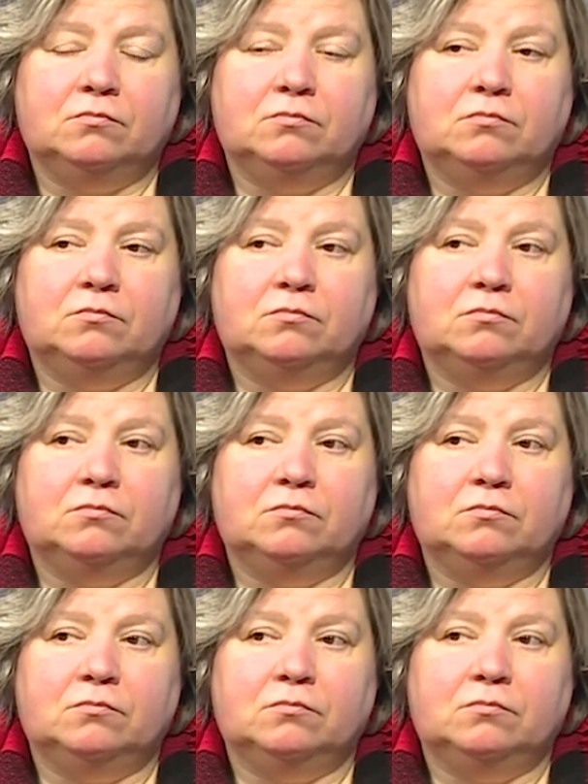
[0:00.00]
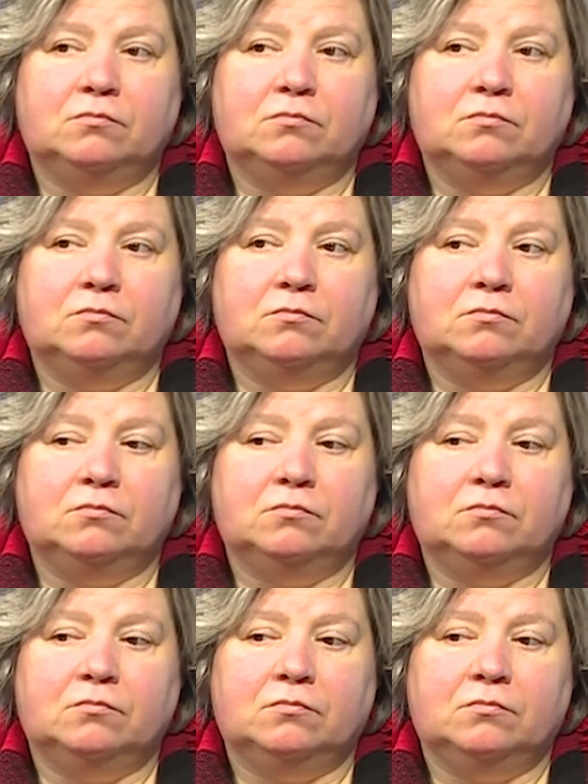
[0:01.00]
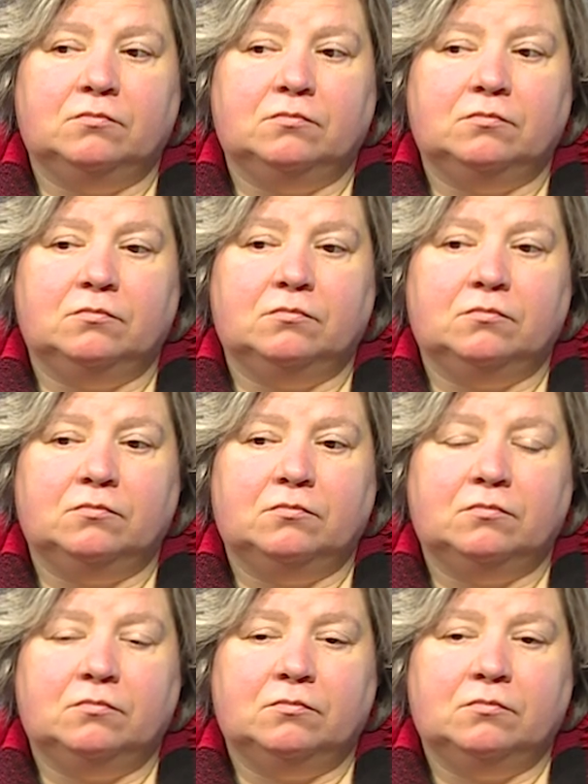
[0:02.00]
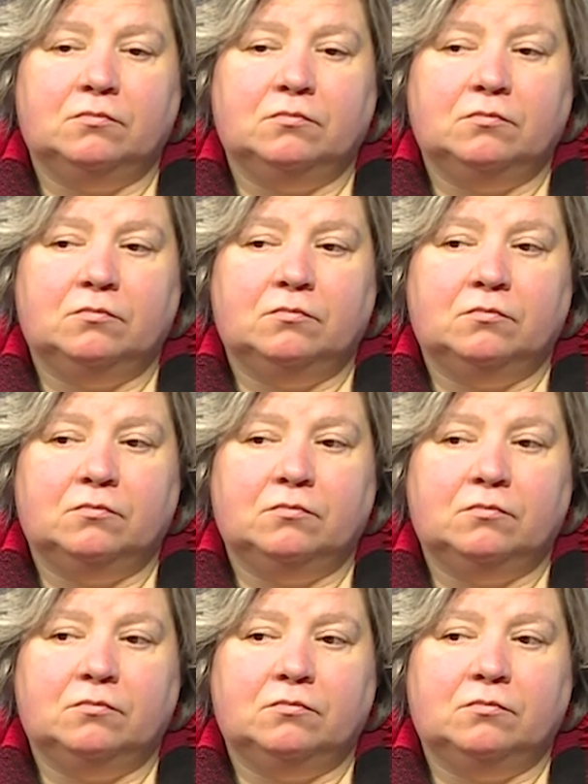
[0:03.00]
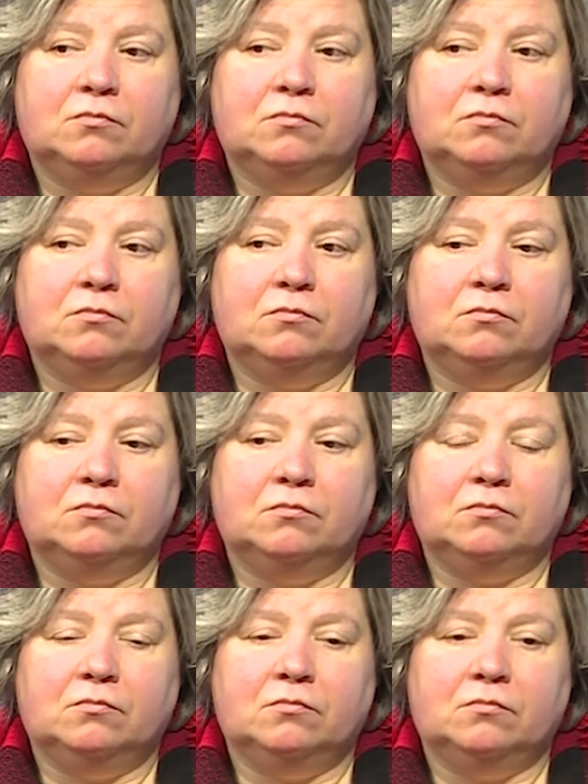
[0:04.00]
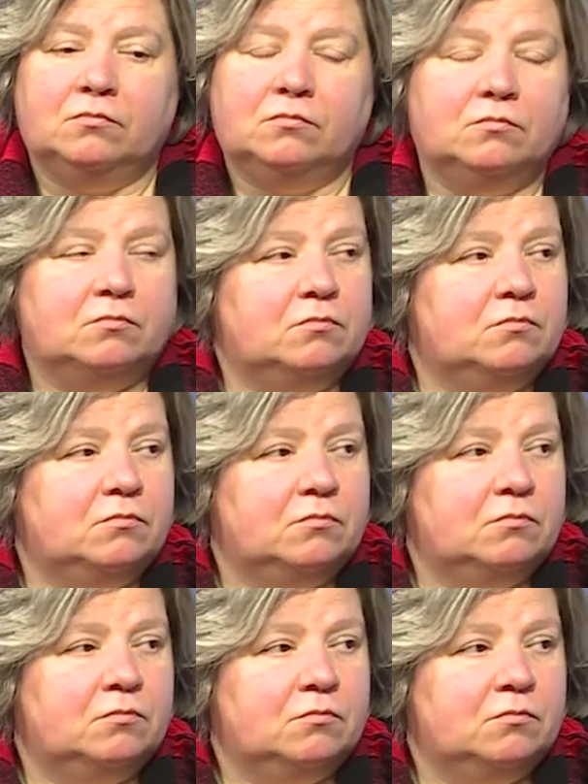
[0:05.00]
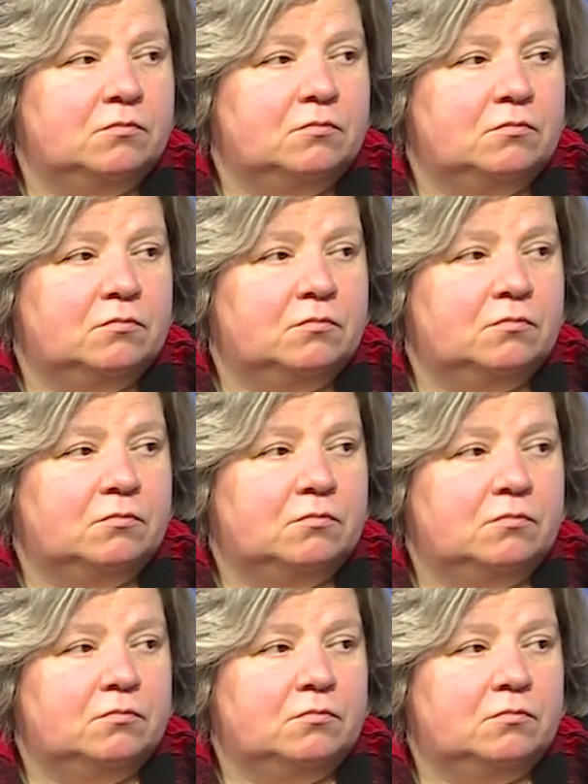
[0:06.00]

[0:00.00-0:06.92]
(not speaking)